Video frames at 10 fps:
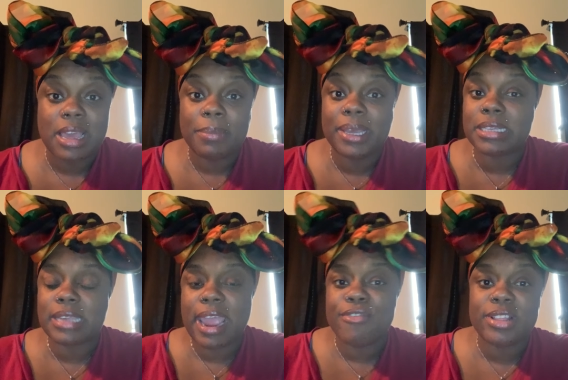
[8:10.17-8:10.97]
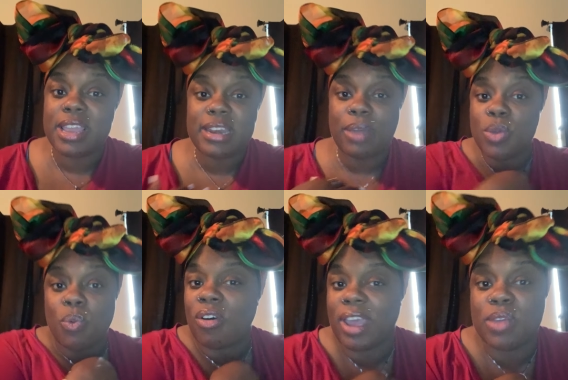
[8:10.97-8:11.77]
Because everything that we
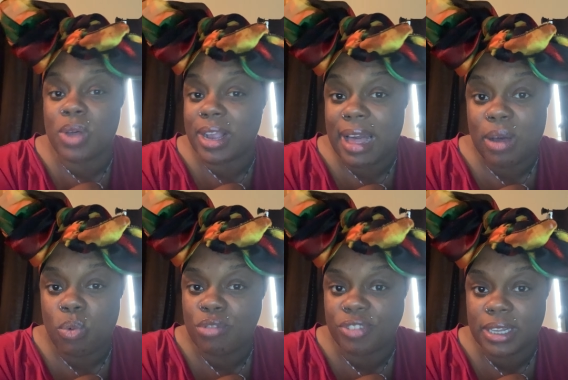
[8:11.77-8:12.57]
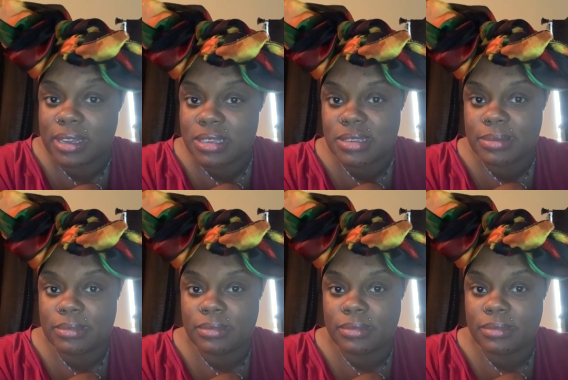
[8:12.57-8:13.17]
want ain't what God wants for us.